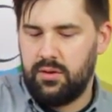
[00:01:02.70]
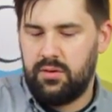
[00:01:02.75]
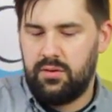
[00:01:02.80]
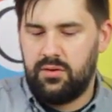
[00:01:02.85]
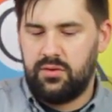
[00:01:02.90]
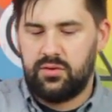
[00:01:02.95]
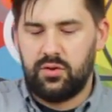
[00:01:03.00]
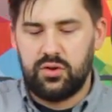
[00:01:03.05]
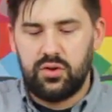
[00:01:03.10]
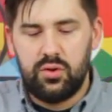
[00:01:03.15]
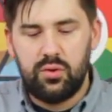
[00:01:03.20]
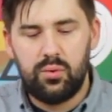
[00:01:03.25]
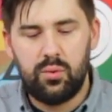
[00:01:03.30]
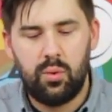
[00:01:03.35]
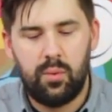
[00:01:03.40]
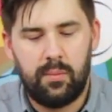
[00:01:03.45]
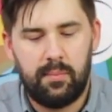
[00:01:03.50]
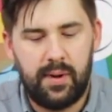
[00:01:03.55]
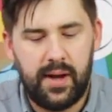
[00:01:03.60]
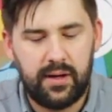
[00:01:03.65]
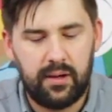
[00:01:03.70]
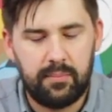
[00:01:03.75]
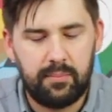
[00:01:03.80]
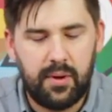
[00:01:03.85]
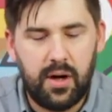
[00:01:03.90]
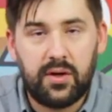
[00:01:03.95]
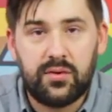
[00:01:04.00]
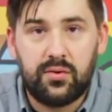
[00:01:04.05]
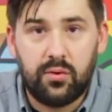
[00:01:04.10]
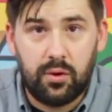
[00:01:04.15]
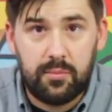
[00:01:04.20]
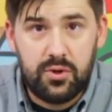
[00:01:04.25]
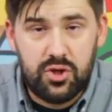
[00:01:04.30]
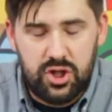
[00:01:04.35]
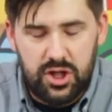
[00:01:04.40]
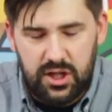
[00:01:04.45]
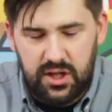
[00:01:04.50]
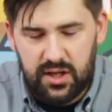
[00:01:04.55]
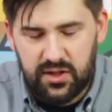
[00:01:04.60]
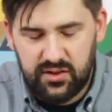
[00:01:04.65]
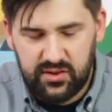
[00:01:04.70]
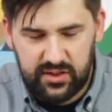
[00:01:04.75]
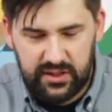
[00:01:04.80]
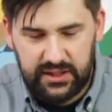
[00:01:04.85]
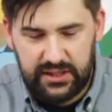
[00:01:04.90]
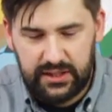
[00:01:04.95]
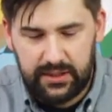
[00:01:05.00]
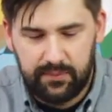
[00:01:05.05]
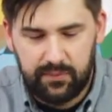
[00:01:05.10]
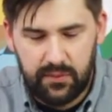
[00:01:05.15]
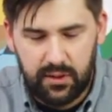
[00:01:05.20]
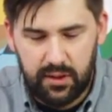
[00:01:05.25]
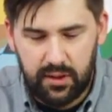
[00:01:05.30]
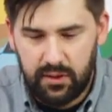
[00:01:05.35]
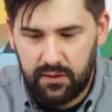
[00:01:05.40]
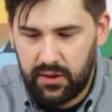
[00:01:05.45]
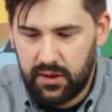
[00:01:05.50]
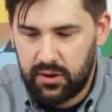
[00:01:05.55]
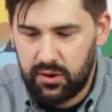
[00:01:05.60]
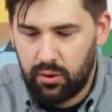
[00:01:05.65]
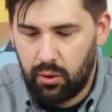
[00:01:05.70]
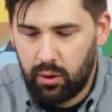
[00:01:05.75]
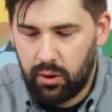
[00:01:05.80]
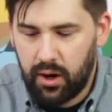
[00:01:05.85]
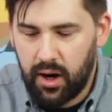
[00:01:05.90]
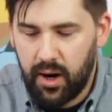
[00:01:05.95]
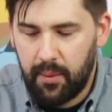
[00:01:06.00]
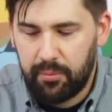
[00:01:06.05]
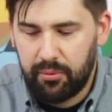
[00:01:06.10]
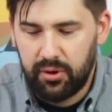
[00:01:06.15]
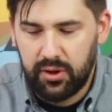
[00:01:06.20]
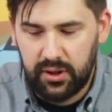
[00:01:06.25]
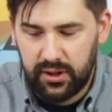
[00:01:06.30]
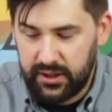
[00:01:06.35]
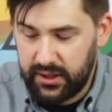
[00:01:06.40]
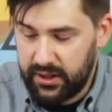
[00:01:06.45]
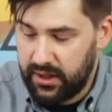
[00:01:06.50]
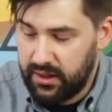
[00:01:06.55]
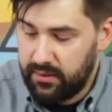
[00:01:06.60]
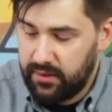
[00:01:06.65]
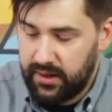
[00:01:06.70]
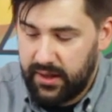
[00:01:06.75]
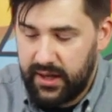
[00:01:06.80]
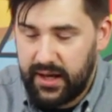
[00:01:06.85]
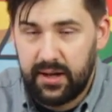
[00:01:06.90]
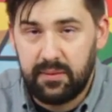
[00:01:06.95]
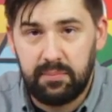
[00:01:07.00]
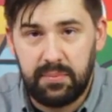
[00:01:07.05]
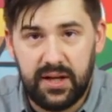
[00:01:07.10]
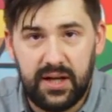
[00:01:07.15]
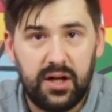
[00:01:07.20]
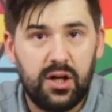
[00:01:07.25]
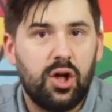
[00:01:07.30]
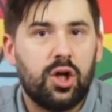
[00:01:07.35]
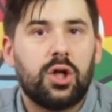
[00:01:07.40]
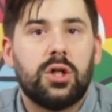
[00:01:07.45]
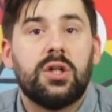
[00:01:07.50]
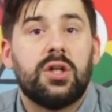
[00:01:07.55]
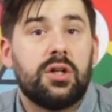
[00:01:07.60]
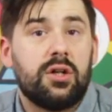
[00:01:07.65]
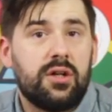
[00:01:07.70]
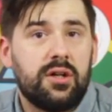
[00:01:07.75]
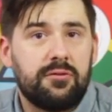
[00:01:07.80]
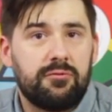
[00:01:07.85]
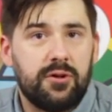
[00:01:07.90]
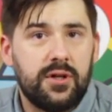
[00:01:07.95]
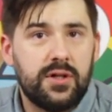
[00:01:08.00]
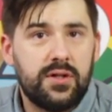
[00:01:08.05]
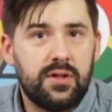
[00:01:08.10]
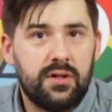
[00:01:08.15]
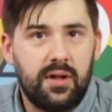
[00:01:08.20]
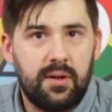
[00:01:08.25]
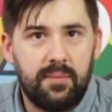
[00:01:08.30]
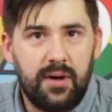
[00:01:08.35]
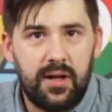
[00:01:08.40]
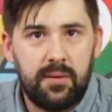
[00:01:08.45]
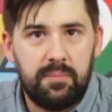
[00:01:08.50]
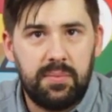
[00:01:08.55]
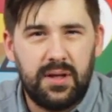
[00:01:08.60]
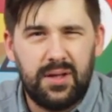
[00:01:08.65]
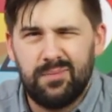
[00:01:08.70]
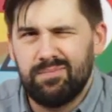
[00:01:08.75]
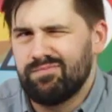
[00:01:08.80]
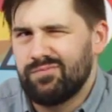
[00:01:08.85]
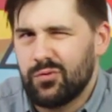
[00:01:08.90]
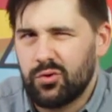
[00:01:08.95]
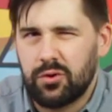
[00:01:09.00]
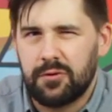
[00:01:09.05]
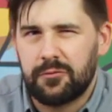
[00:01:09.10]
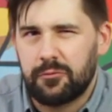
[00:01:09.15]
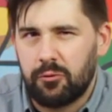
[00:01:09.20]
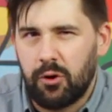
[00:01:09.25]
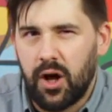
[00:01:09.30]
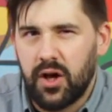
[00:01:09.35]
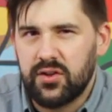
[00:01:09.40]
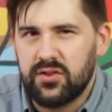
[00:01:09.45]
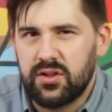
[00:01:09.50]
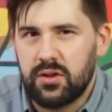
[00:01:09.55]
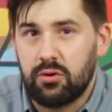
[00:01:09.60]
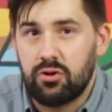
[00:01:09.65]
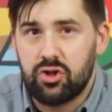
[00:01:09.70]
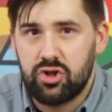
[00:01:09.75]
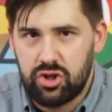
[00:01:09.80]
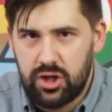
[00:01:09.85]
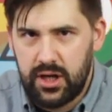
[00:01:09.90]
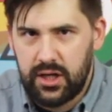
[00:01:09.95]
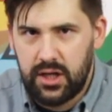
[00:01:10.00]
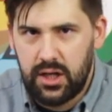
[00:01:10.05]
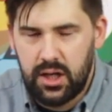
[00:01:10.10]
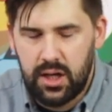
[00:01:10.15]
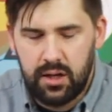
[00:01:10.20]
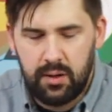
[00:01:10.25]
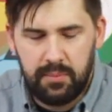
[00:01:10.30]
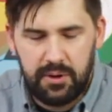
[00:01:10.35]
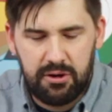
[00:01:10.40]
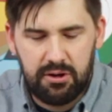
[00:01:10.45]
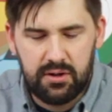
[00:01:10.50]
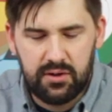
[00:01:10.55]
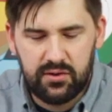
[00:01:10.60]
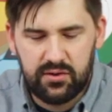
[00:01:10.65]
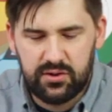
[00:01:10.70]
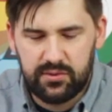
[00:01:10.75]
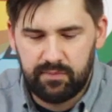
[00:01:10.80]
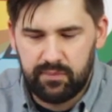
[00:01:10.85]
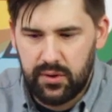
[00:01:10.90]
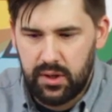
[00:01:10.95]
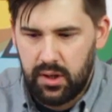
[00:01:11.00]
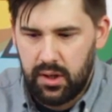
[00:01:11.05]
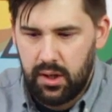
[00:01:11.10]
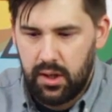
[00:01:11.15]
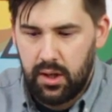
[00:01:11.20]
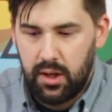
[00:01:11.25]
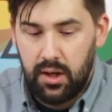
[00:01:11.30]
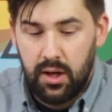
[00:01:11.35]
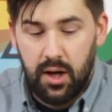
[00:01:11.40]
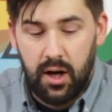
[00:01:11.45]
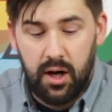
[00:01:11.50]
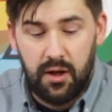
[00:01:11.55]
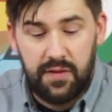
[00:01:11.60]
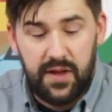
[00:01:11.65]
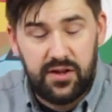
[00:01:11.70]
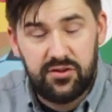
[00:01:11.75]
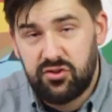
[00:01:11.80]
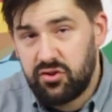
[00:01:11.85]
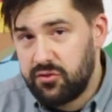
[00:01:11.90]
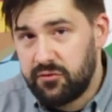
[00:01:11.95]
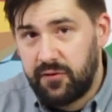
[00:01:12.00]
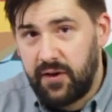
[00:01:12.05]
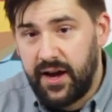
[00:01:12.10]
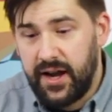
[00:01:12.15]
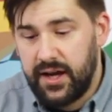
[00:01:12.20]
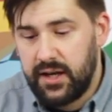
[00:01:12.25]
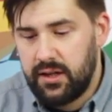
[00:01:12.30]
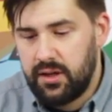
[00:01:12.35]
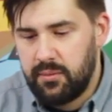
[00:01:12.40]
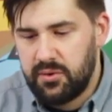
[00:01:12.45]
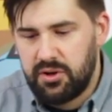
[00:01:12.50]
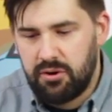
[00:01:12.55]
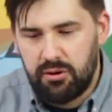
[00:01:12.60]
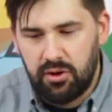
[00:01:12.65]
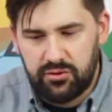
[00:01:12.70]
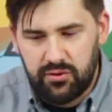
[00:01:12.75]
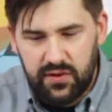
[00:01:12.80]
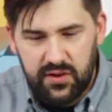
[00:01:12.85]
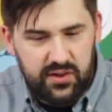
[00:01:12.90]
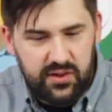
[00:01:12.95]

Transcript: so you might unbox your machine and see that your hopper and lid and bin look a little different. They might be sort of frosted or shaded in appearance. That's just fine. The materials are the